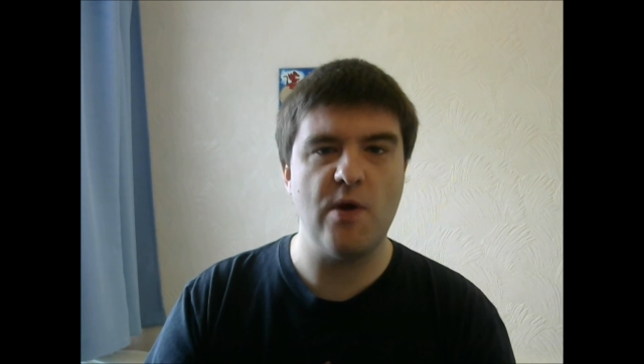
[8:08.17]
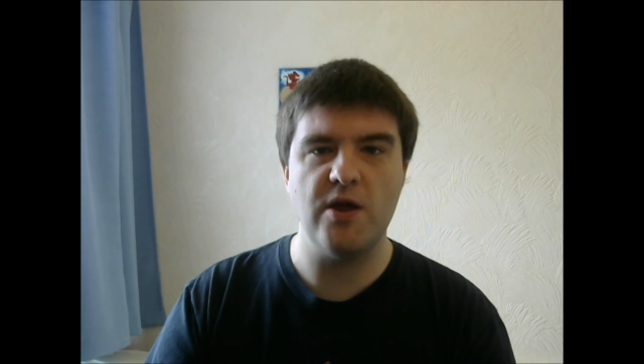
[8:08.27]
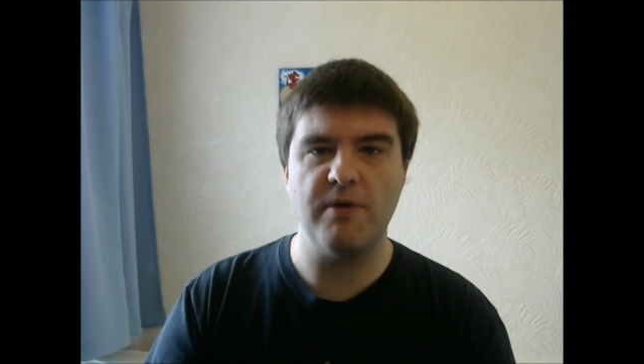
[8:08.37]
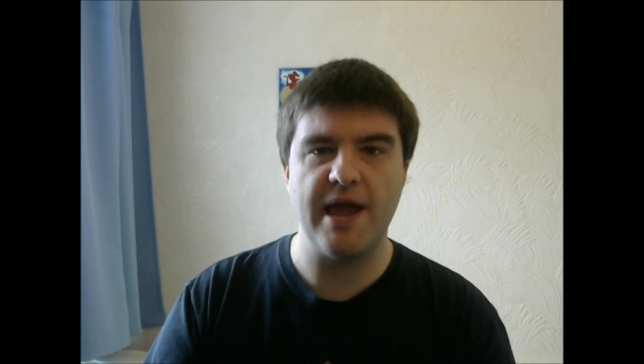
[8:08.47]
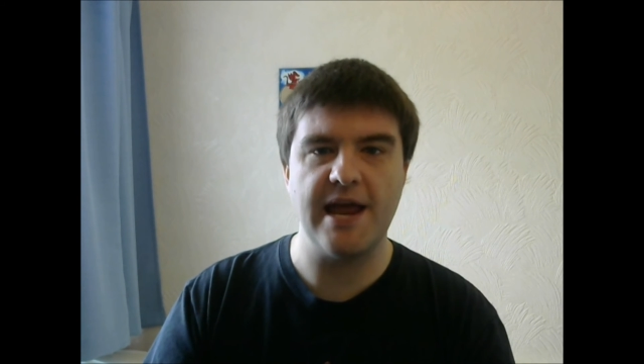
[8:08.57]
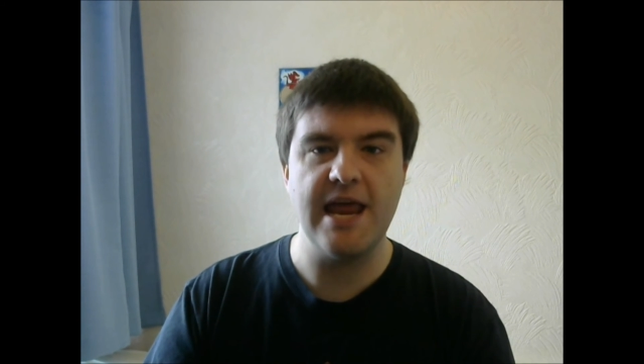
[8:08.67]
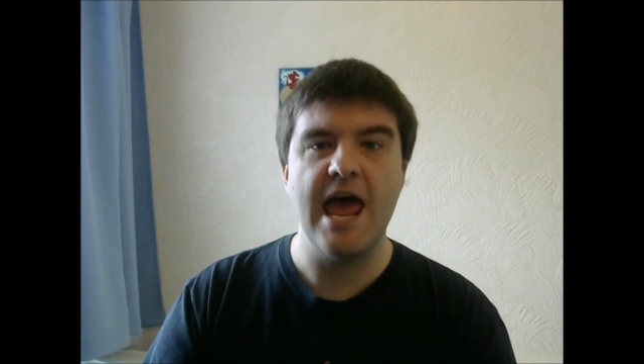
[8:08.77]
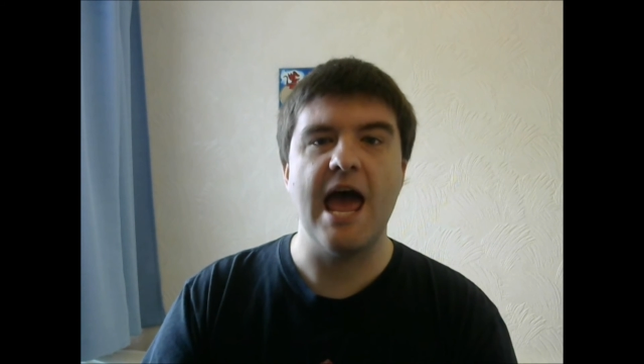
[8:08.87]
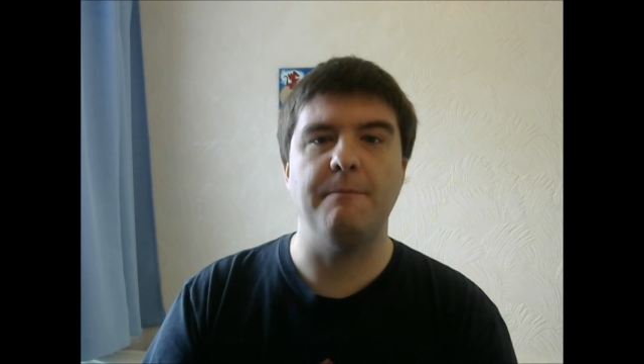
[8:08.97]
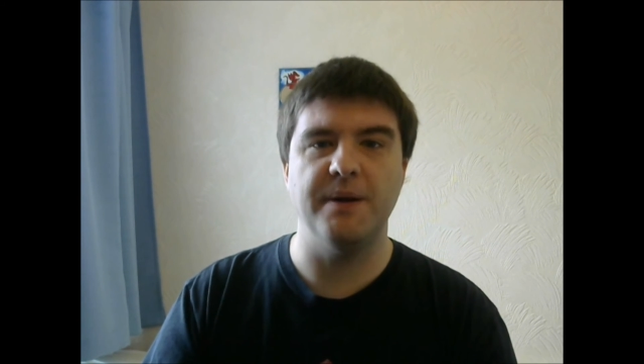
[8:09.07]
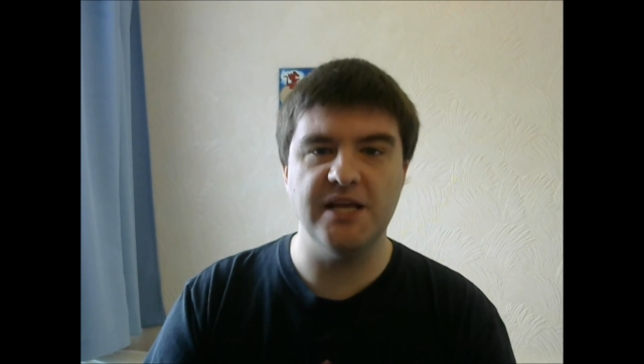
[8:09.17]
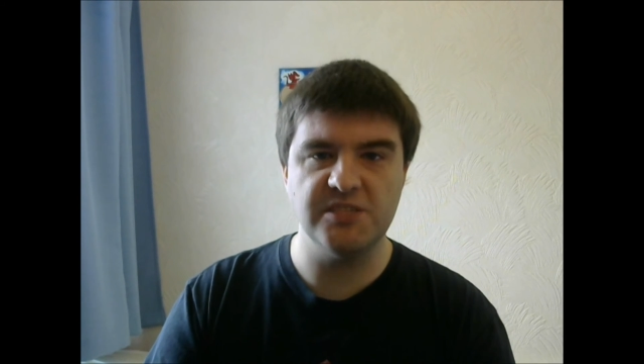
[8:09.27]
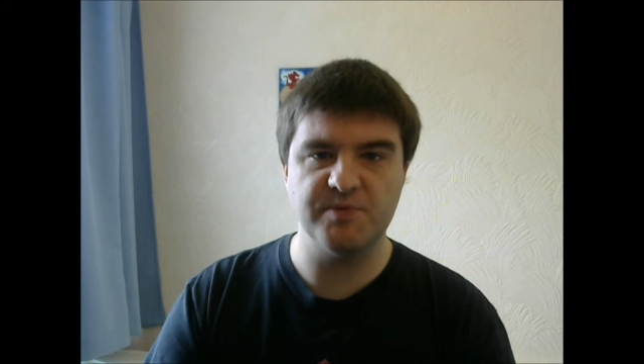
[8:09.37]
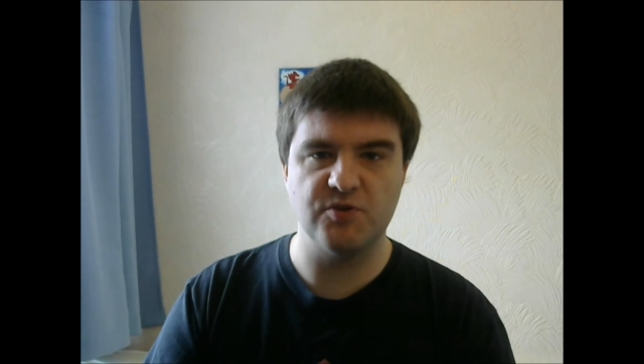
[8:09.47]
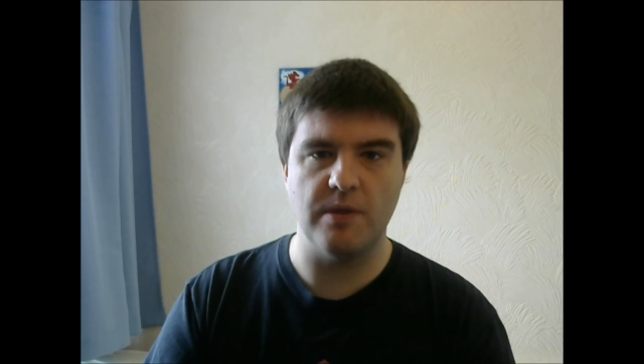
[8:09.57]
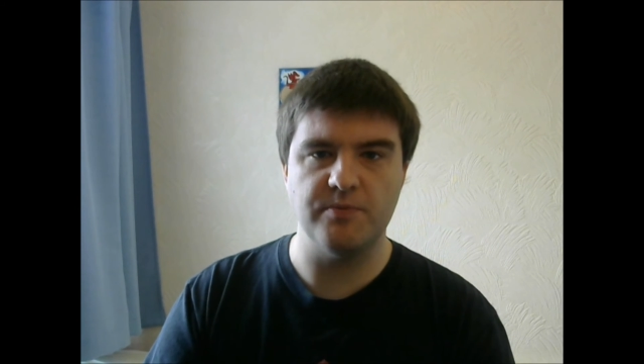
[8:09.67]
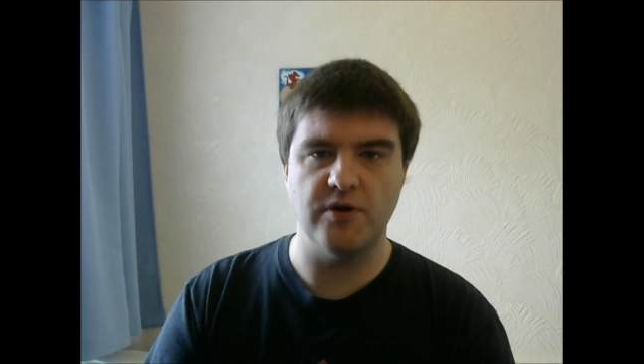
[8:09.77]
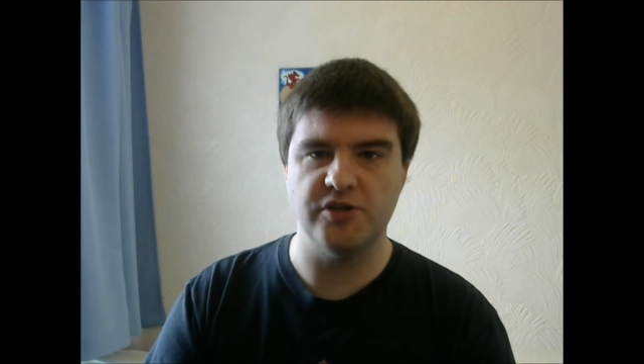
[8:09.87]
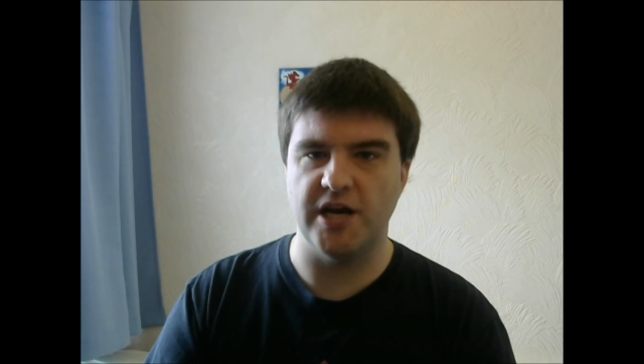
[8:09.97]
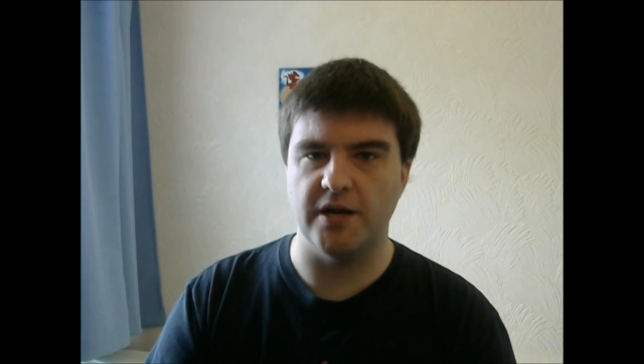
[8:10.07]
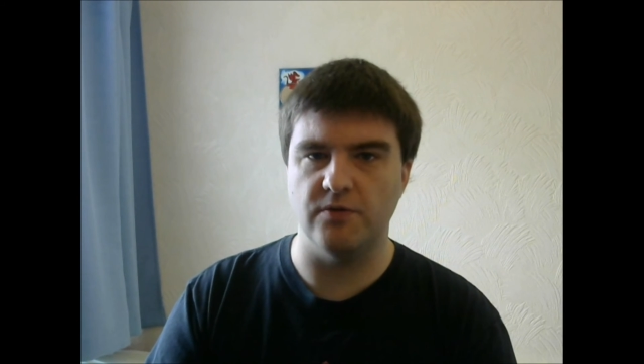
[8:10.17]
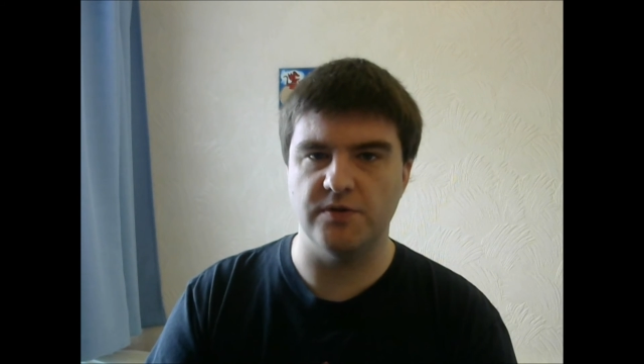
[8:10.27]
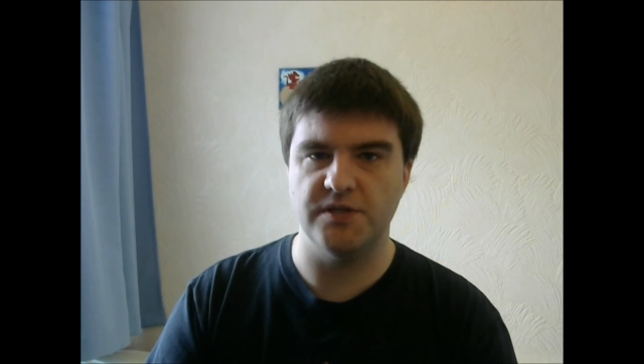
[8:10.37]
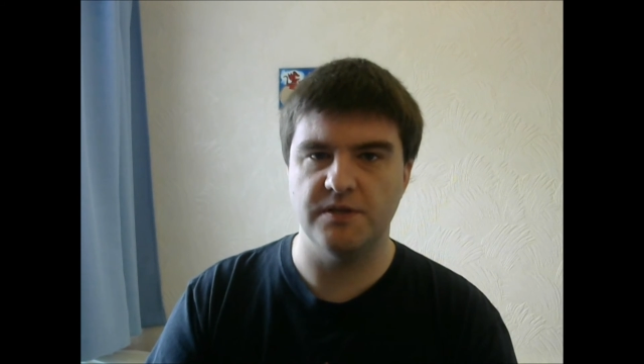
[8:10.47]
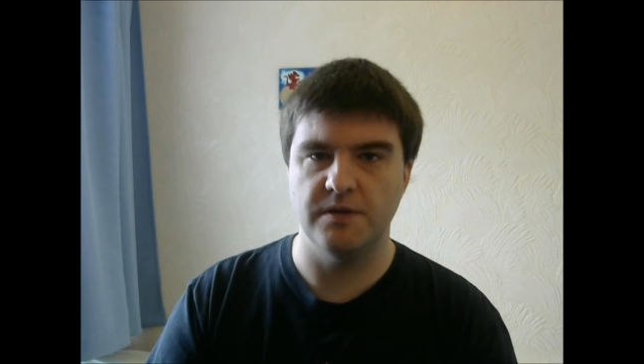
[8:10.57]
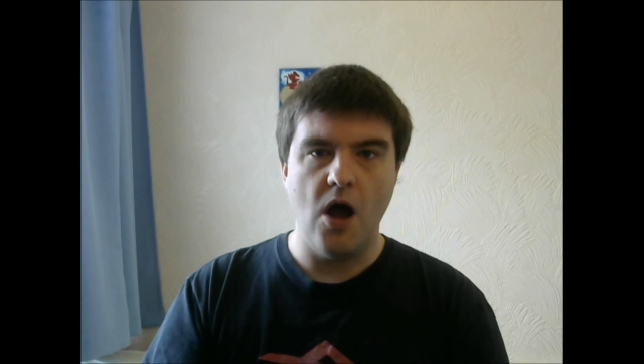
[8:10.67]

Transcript: where you can, and please subscribe to our channels.